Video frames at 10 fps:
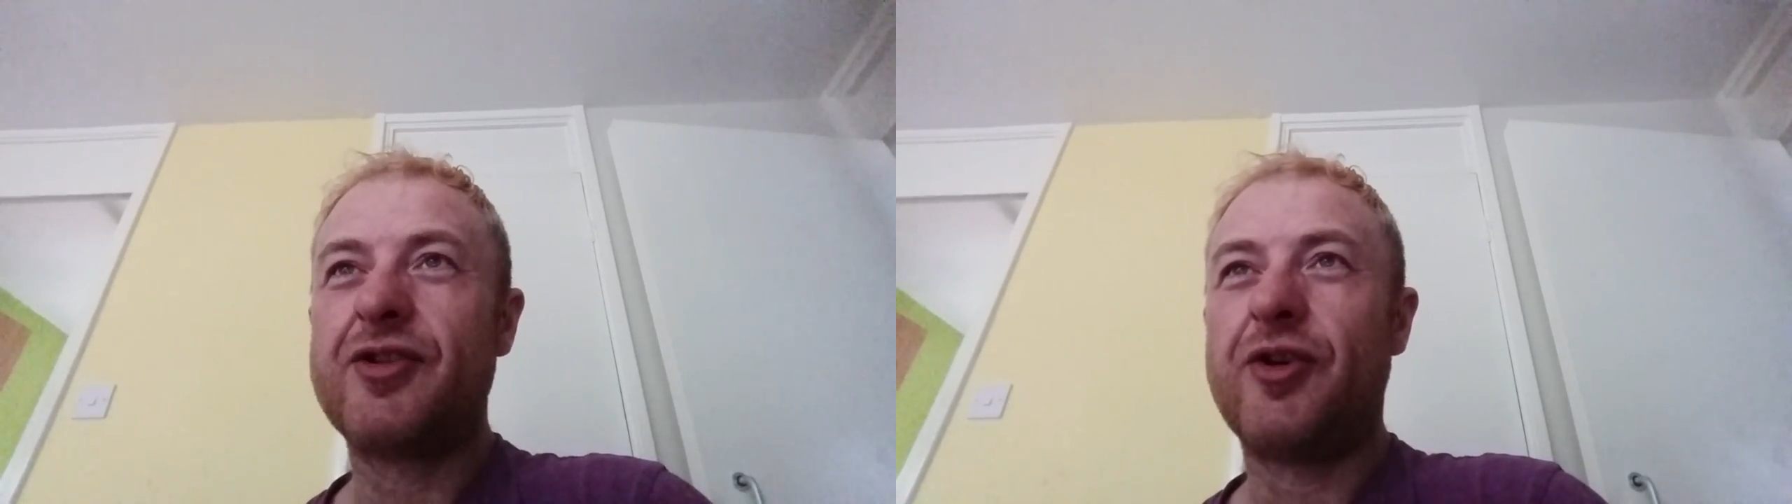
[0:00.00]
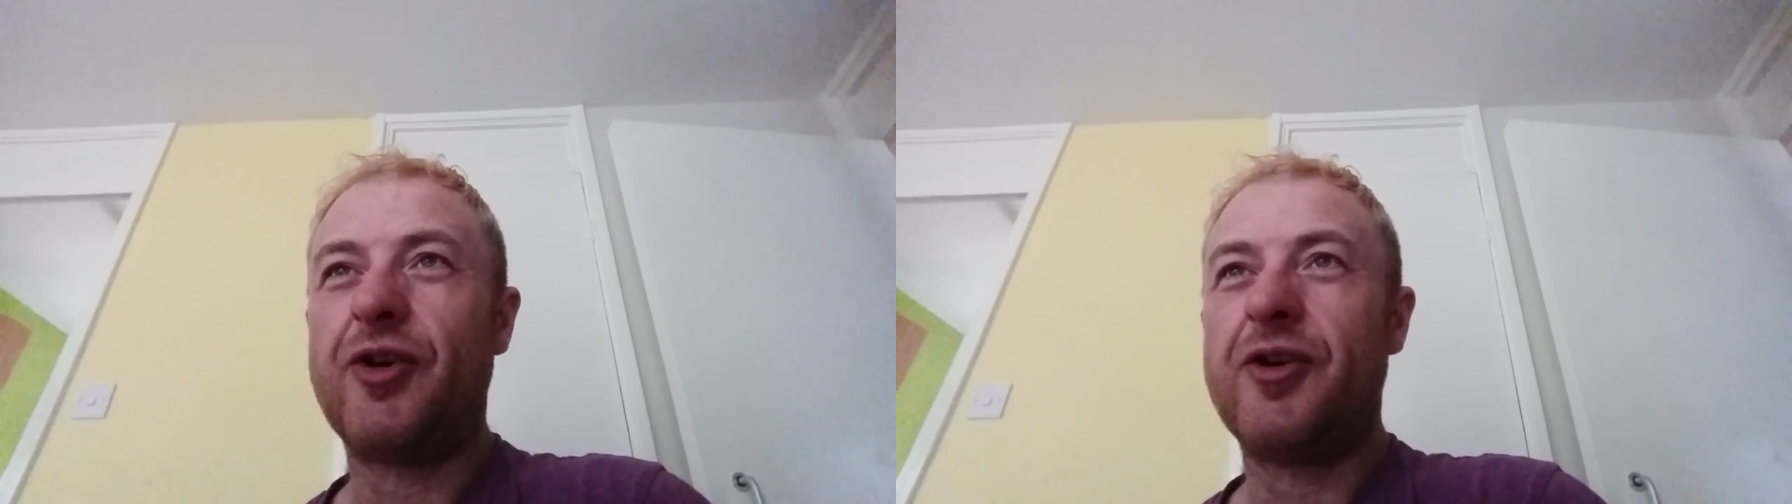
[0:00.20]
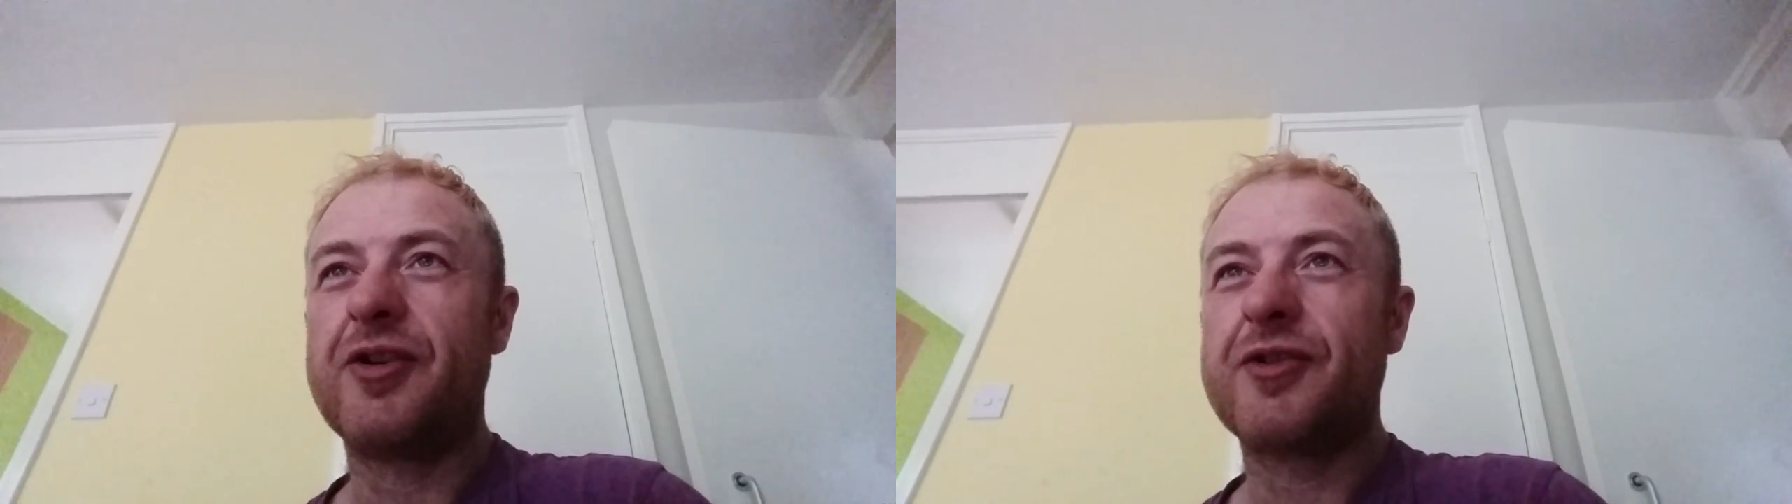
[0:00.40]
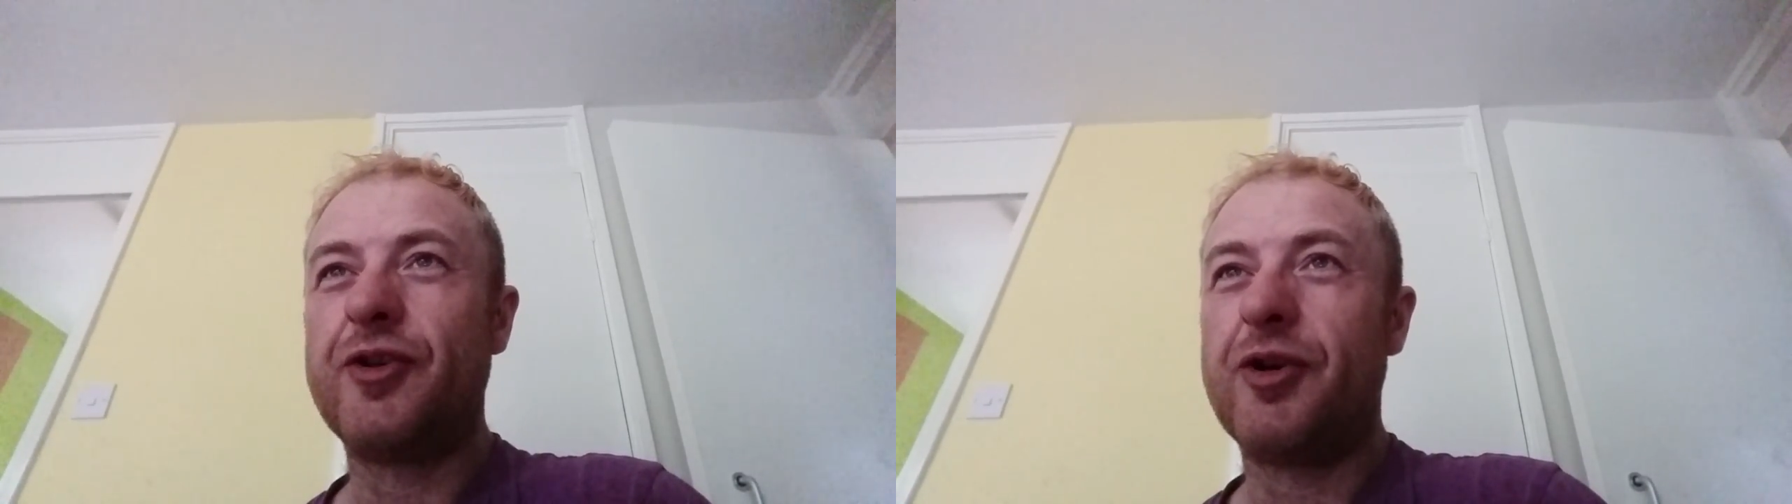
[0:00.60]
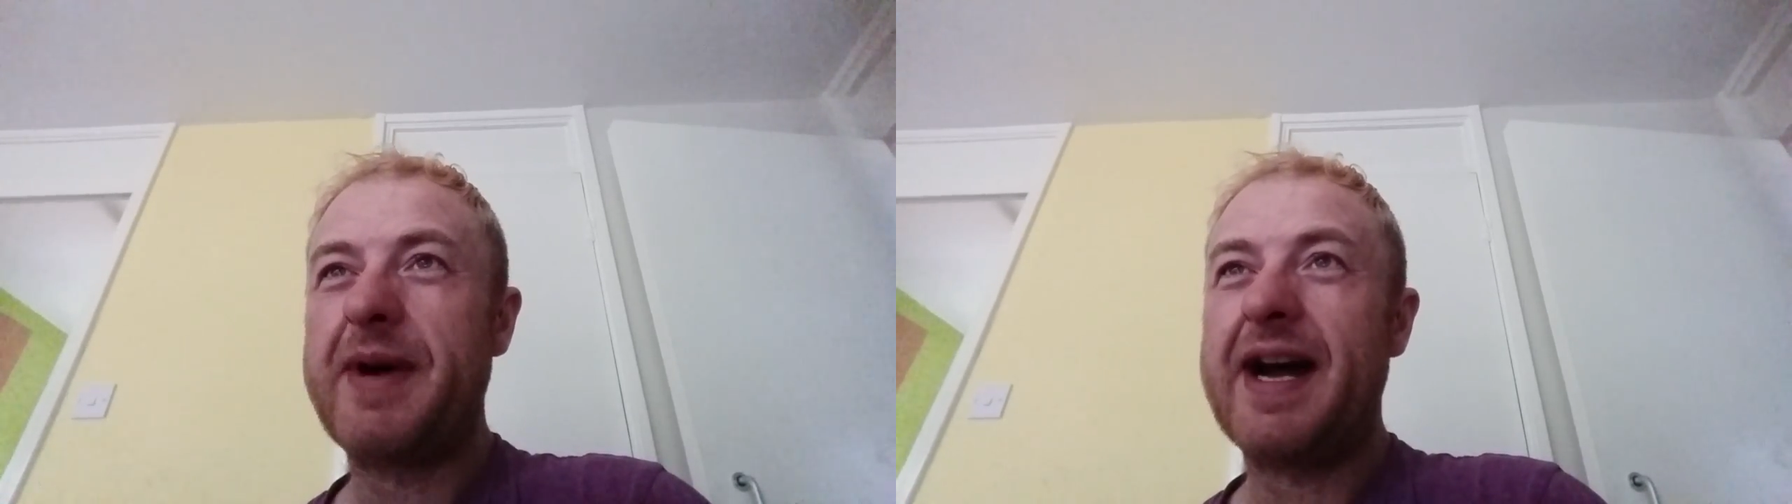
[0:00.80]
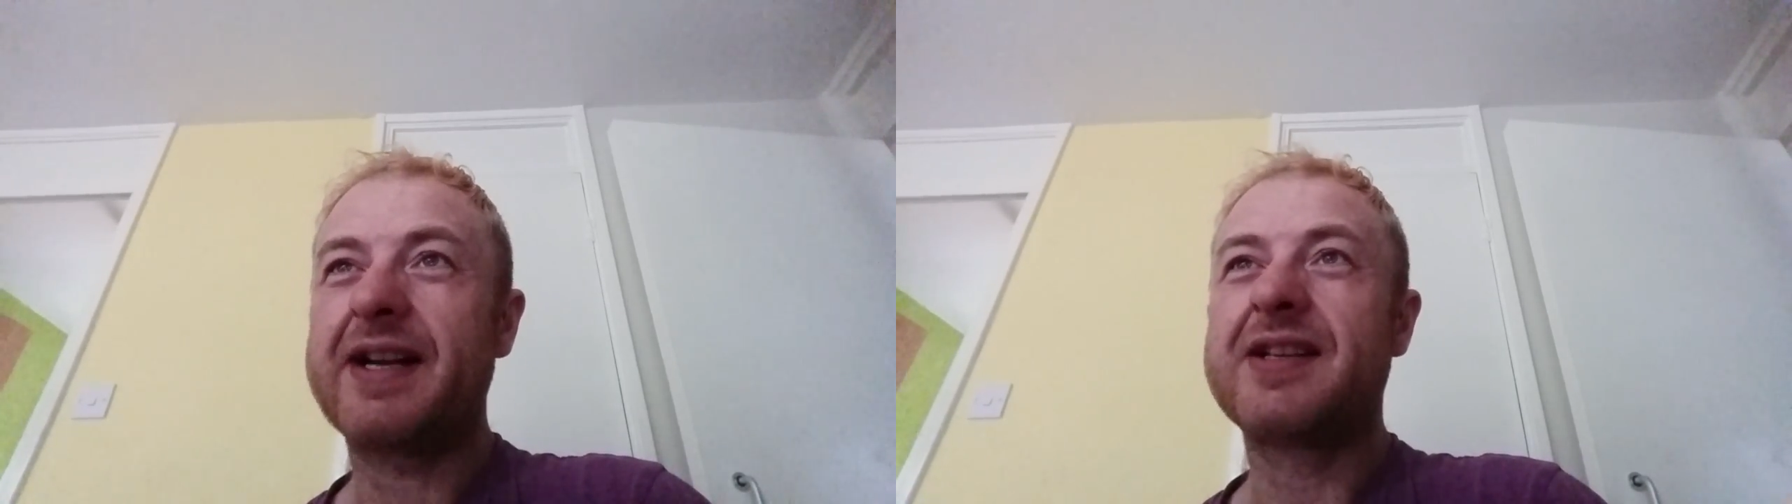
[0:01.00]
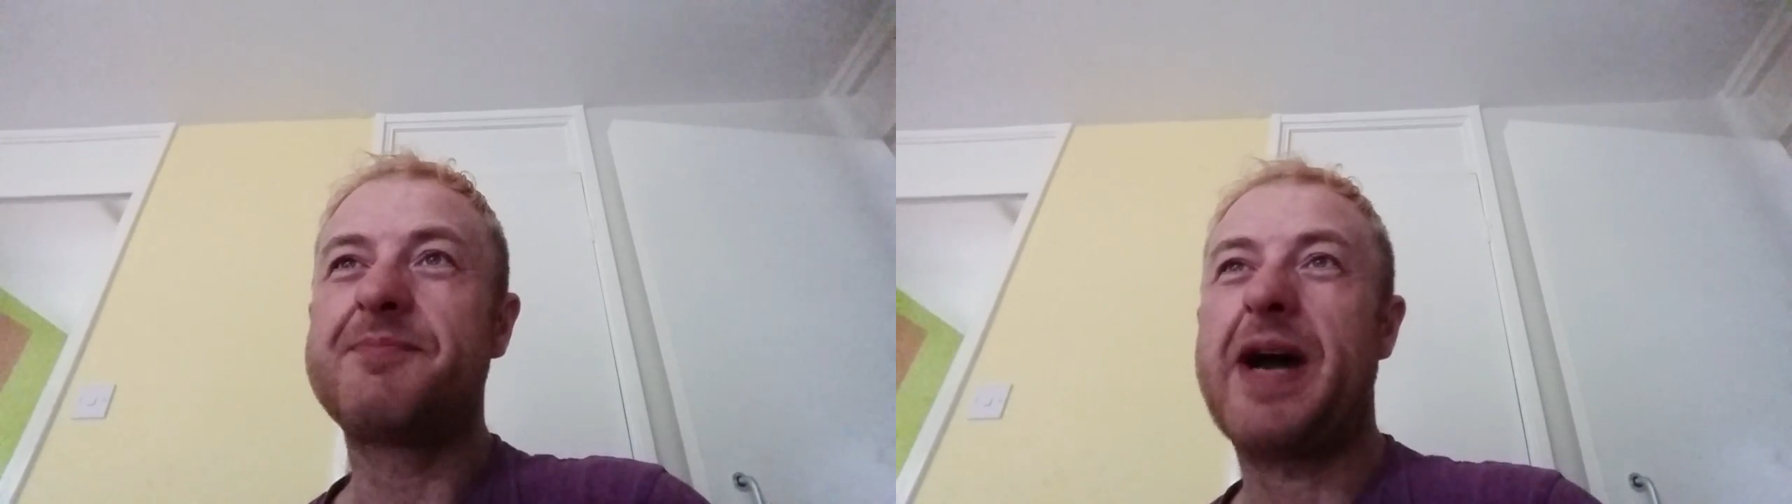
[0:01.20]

Cor- Cormack,